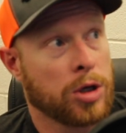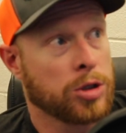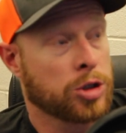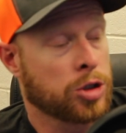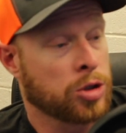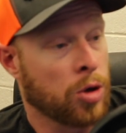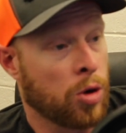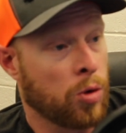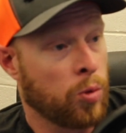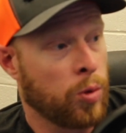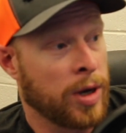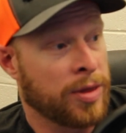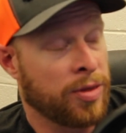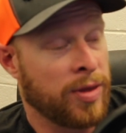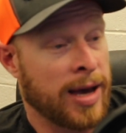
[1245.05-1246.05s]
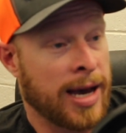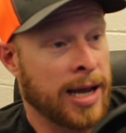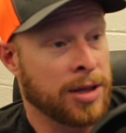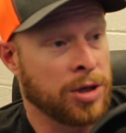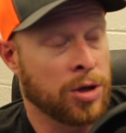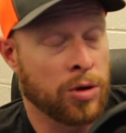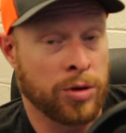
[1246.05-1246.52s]
So with
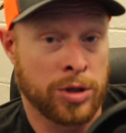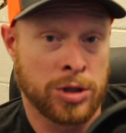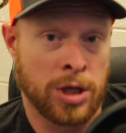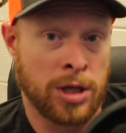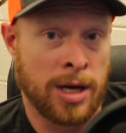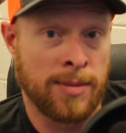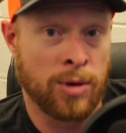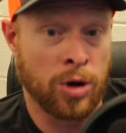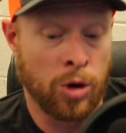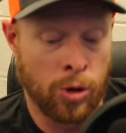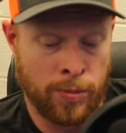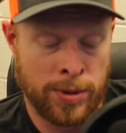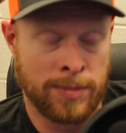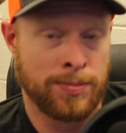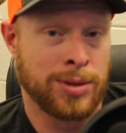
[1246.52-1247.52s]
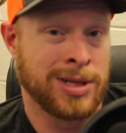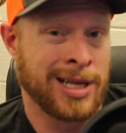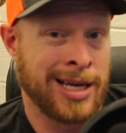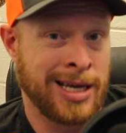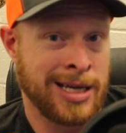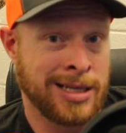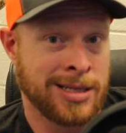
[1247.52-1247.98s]
that, there's a lot more open
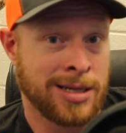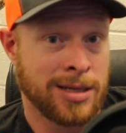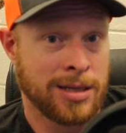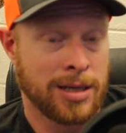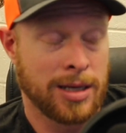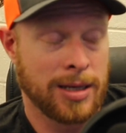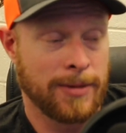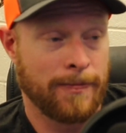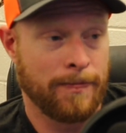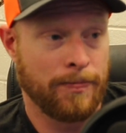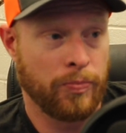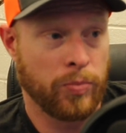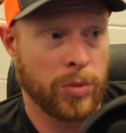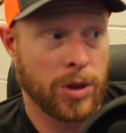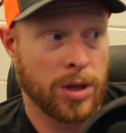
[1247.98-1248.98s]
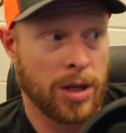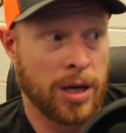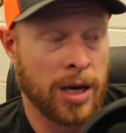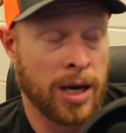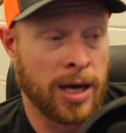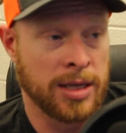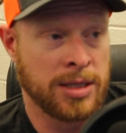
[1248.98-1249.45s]
plain,
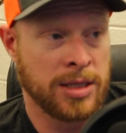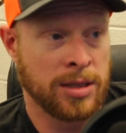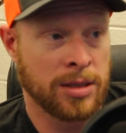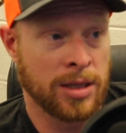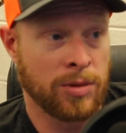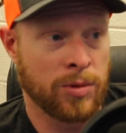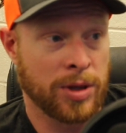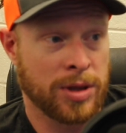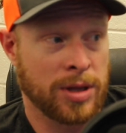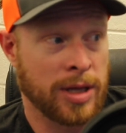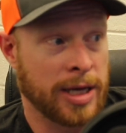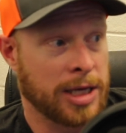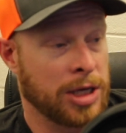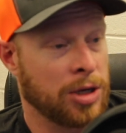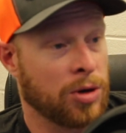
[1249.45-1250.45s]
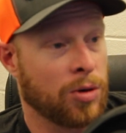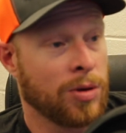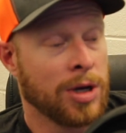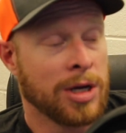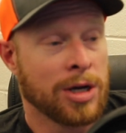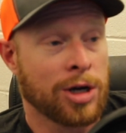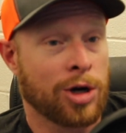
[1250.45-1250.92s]
dealing with like
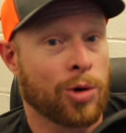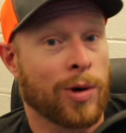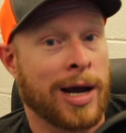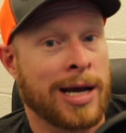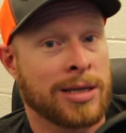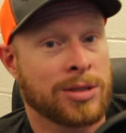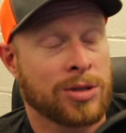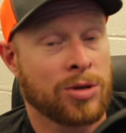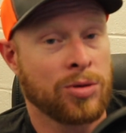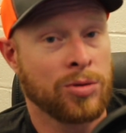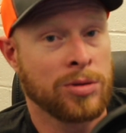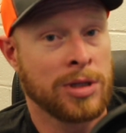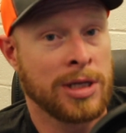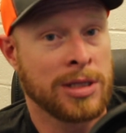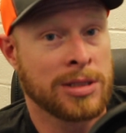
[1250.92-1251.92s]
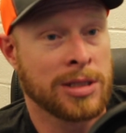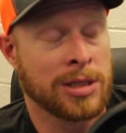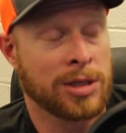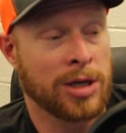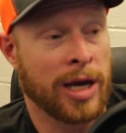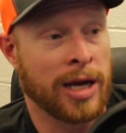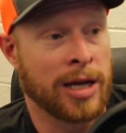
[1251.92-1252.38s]
grass coulees
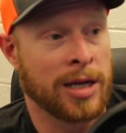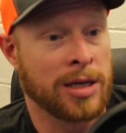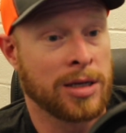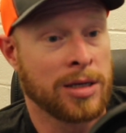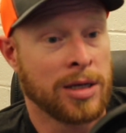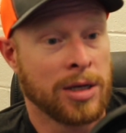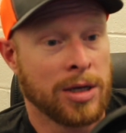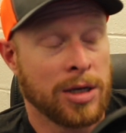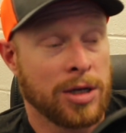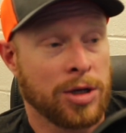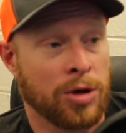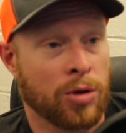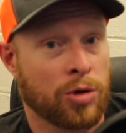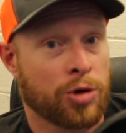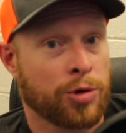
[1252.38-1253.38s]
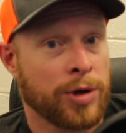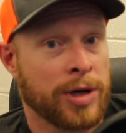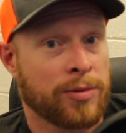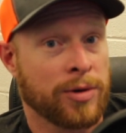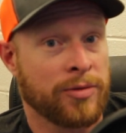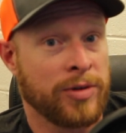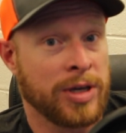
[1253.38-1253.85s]
and
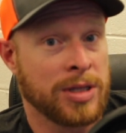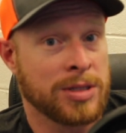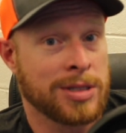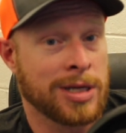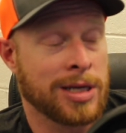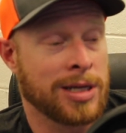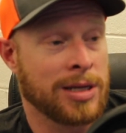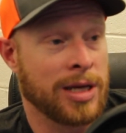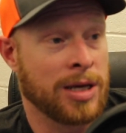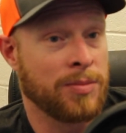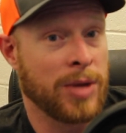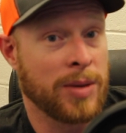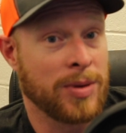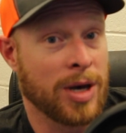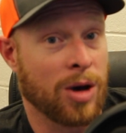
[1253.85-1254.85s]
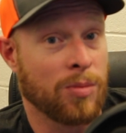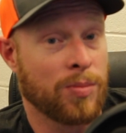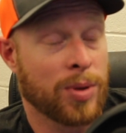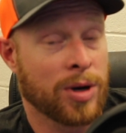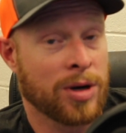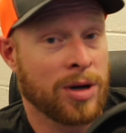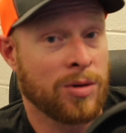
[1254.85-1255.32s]
creek ravines in maybe
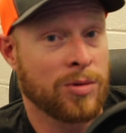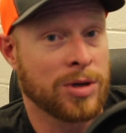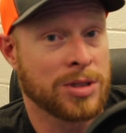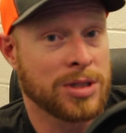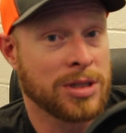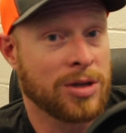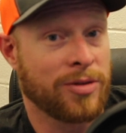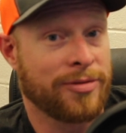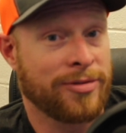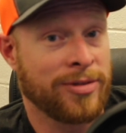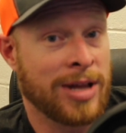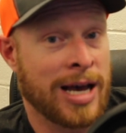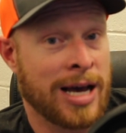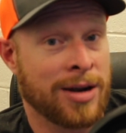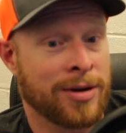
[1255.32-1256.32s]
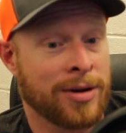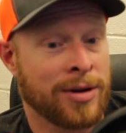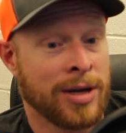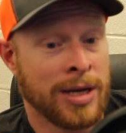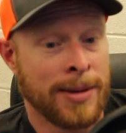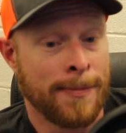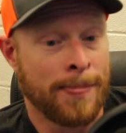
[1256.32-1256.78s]
Alberta where it's a little flatter.